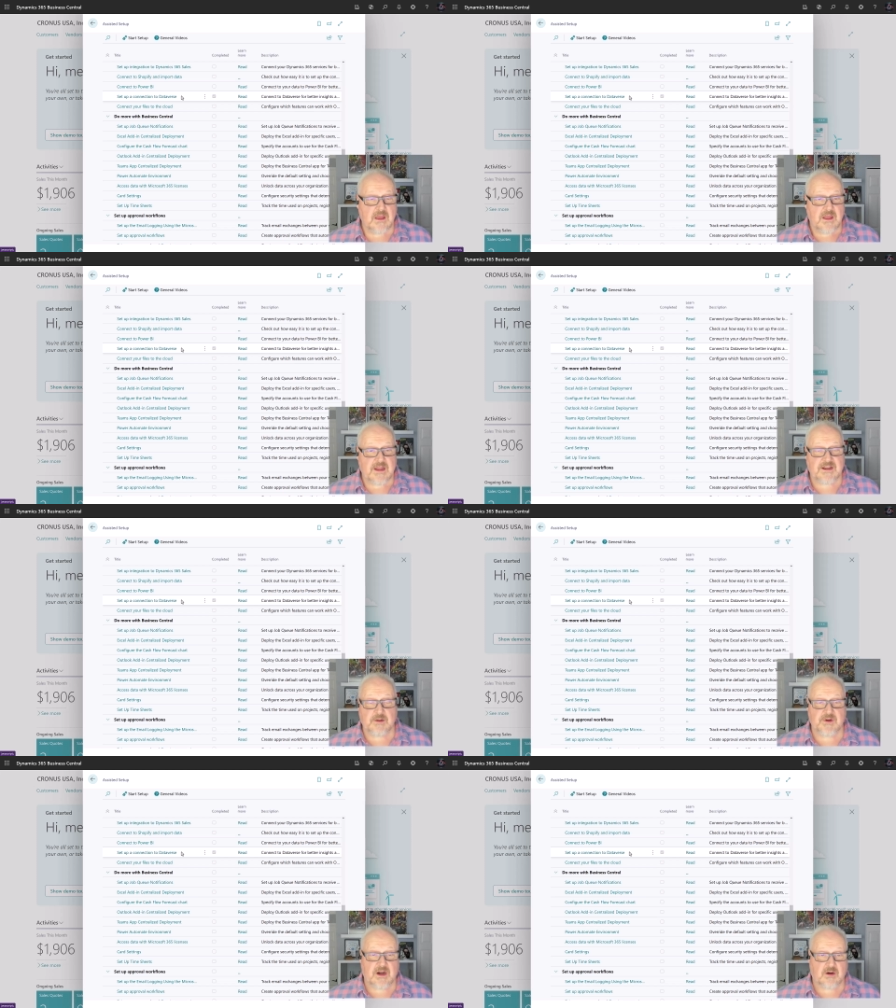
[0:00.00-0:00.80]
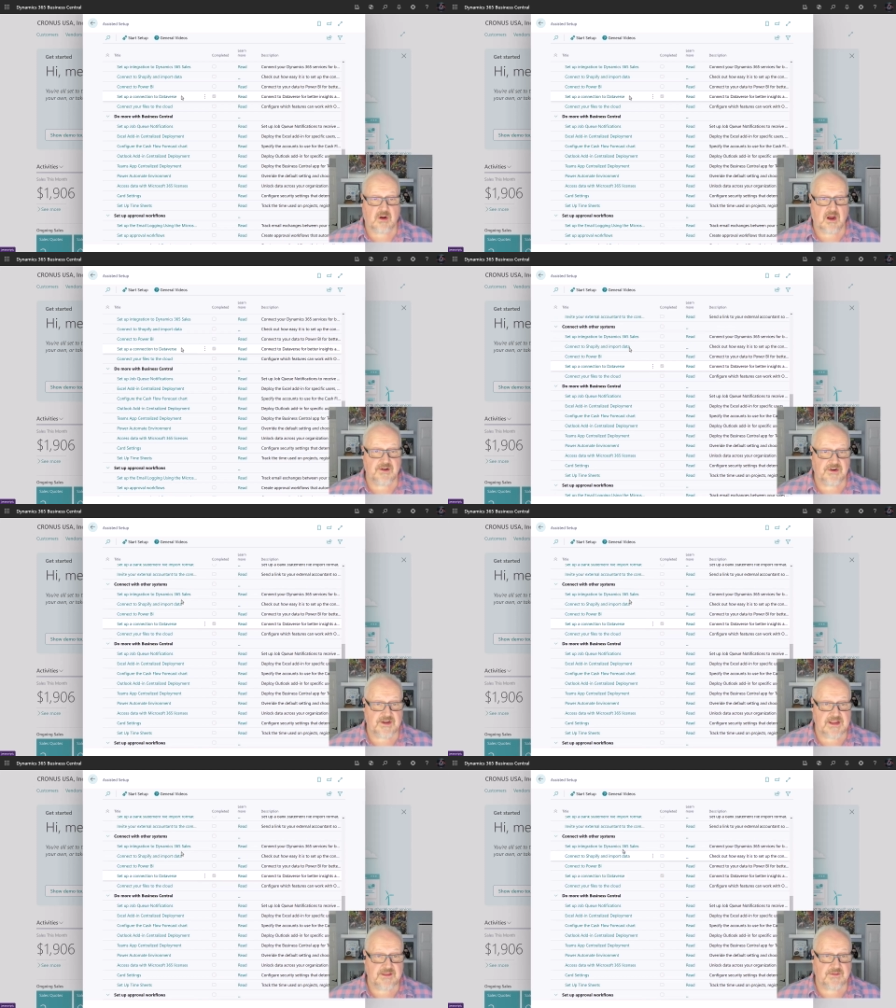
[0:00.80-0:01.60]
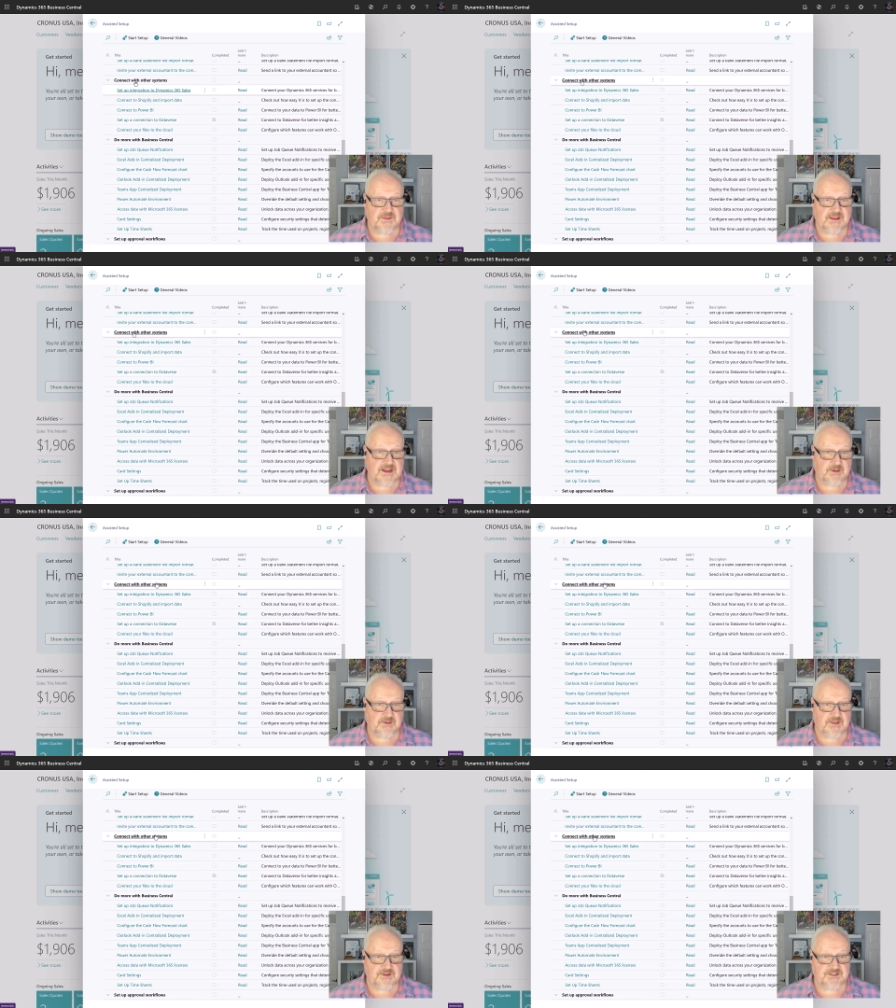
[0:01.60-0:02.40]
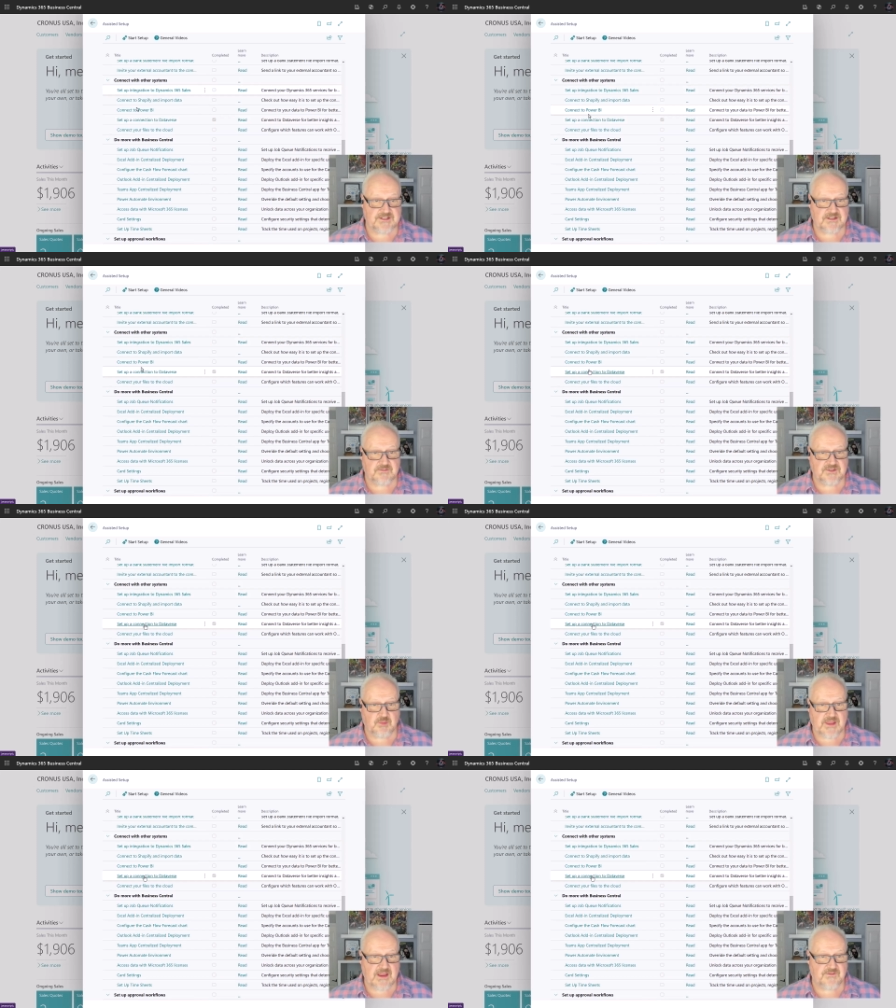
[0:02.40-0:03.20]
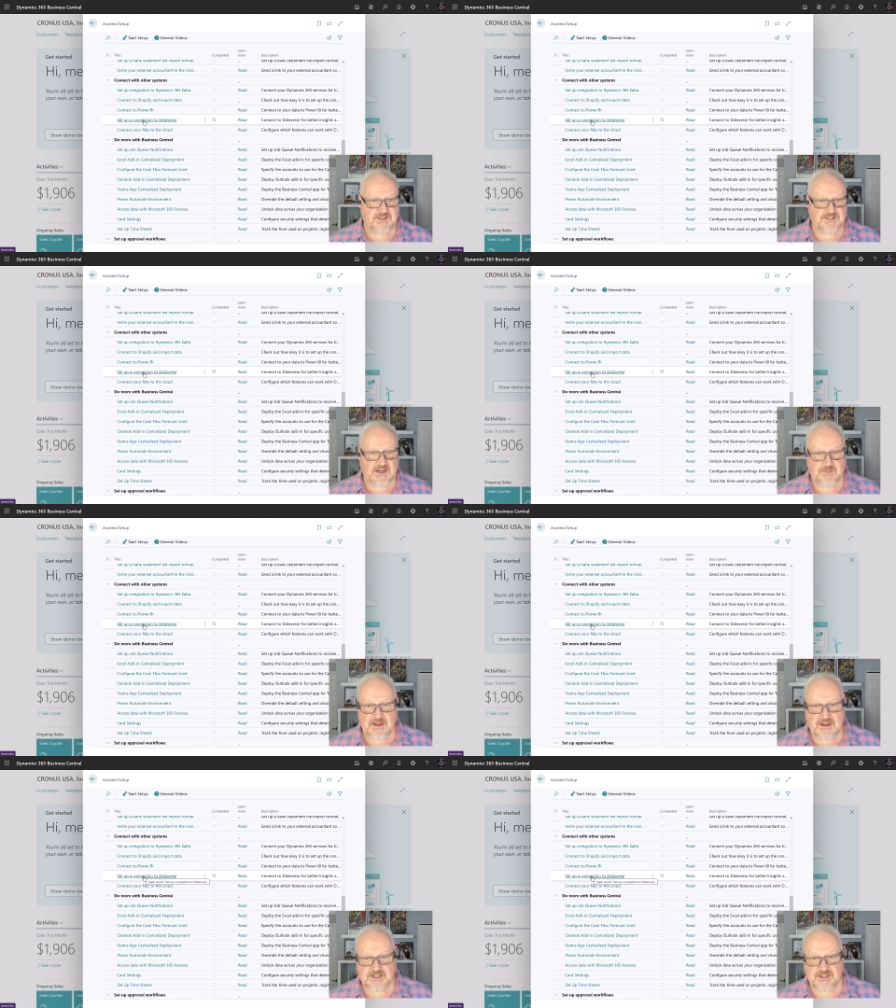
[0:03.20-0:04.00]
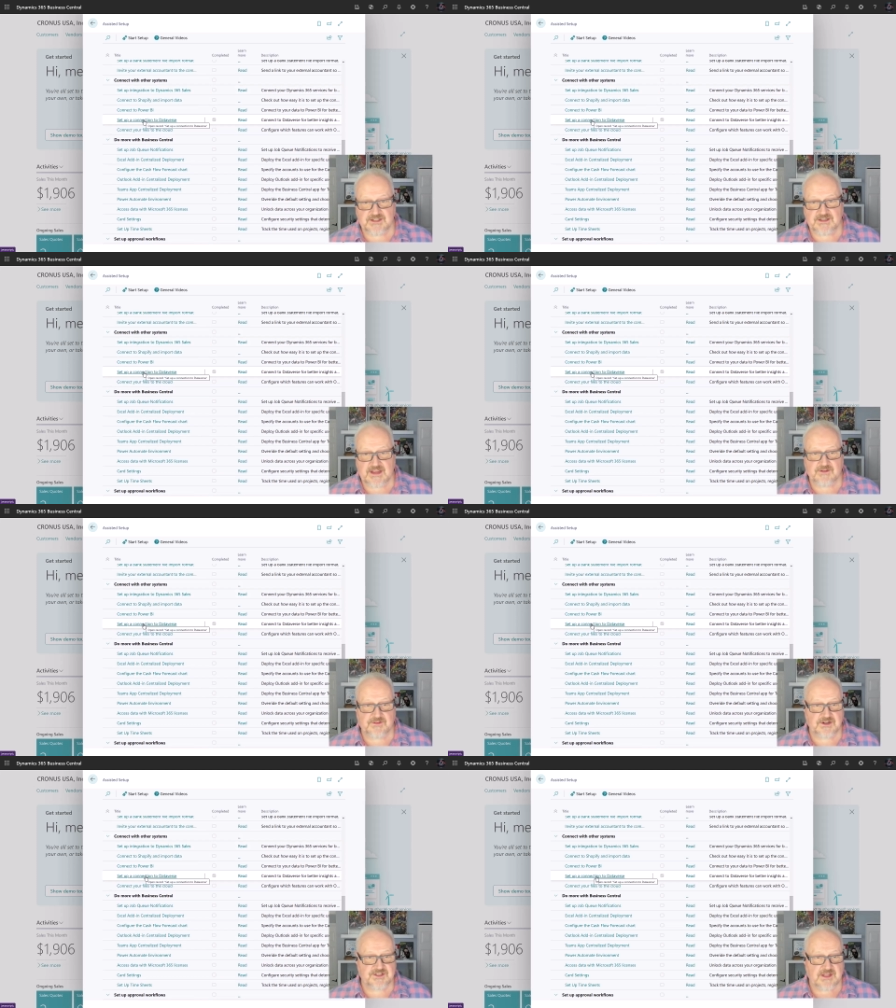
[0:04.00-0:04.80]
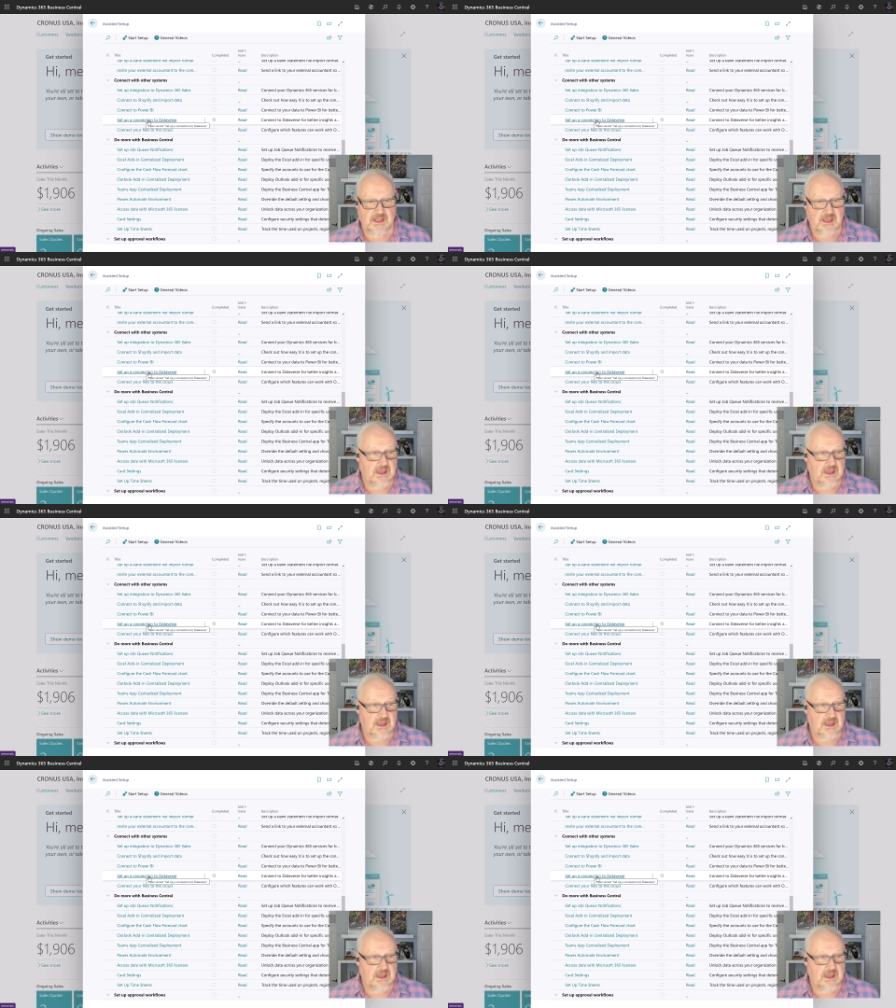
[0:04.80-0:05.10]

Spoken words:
And here we are. Underneath the connect with other systems, we have the setup connection to Dataverse.